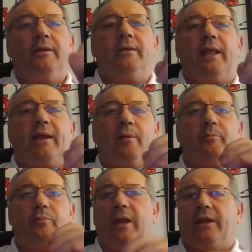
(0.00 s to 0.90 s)
they
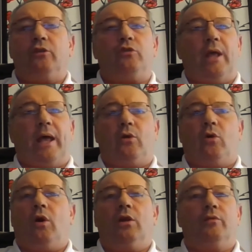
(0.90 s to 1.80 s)
can do that
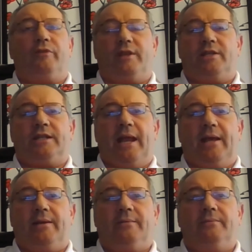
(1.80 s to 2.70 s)
all over the
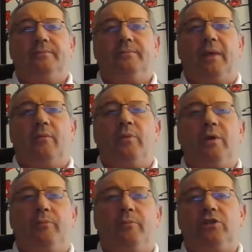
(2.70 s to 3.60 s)
state, and
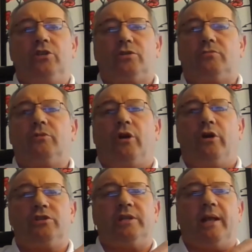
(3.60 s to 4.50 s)
we just
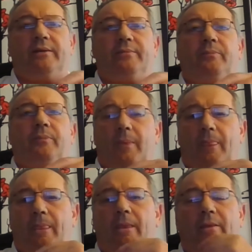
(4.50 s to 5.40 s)
urge that
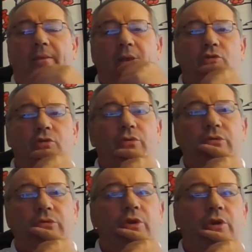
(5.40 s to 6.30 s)
you
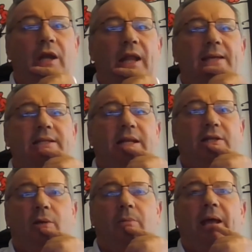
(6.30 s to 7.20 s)
utilize that
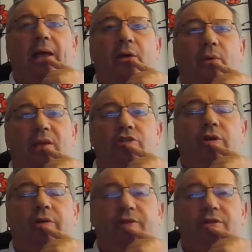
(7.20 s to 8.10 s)
WIOA
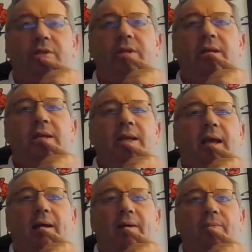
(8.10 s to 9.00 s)
service.
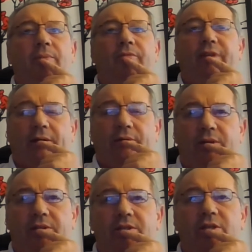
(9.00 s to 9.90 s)

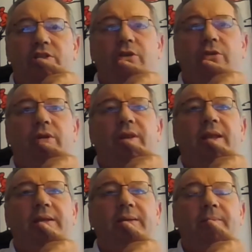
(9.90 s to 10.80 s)
Veterans is a good
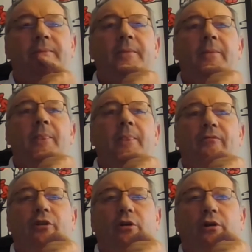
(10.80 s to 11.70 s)
thing.
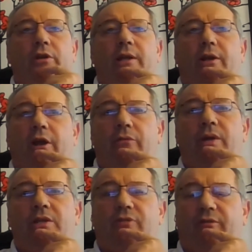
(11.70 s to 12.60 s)
If you're looking to
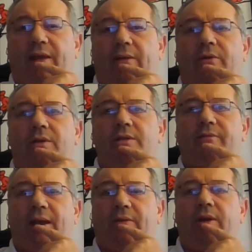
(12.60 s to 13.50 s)
outreach for veterans, a
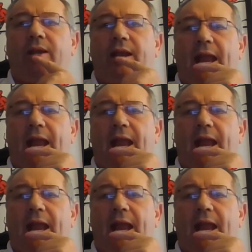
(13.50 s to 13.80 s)
veteran can